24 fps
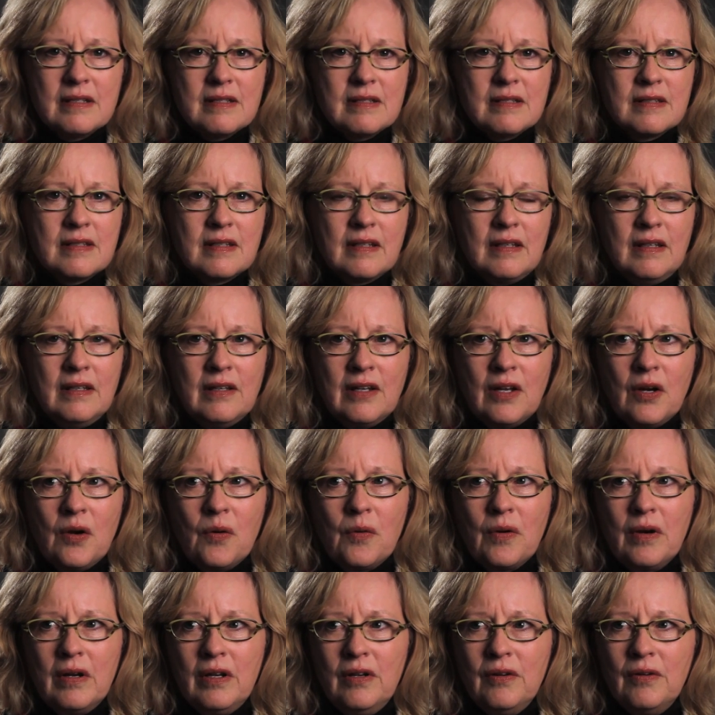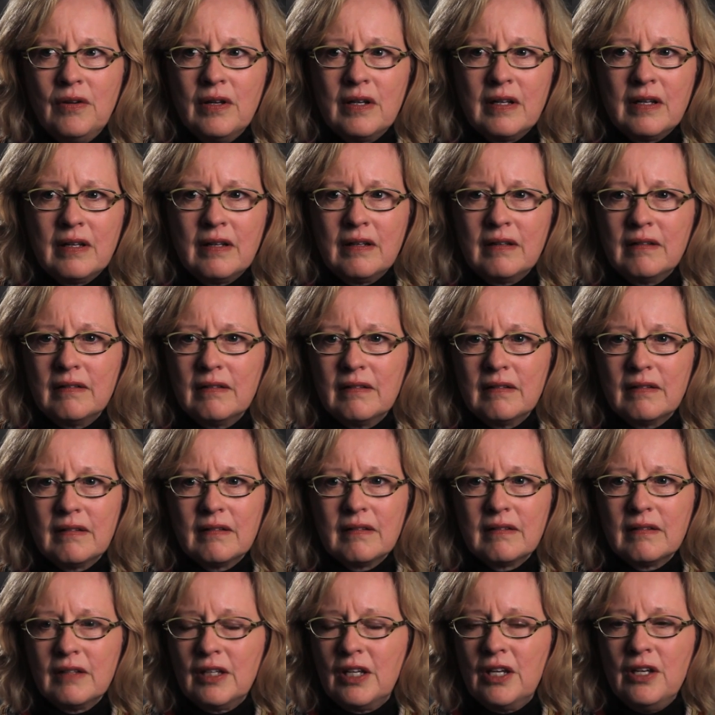Is, you know, are you gonna,
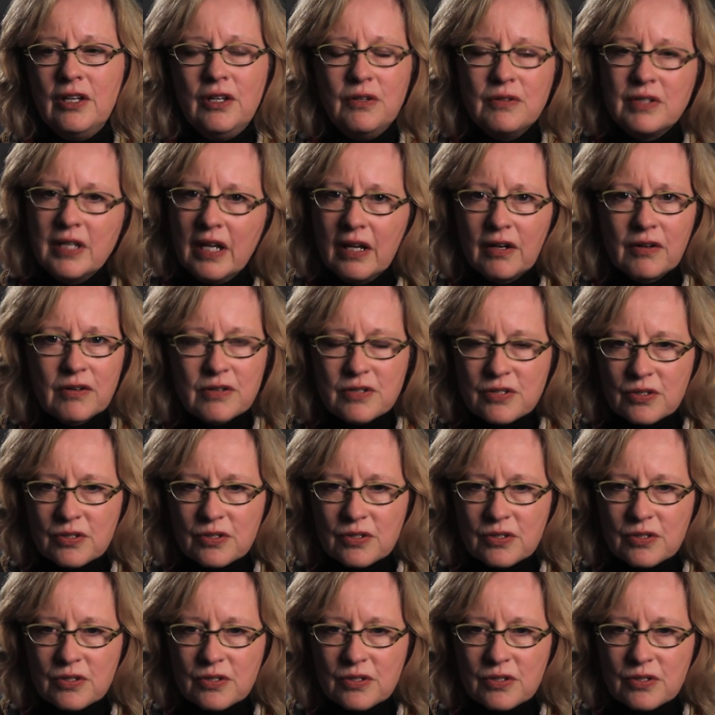can you take her to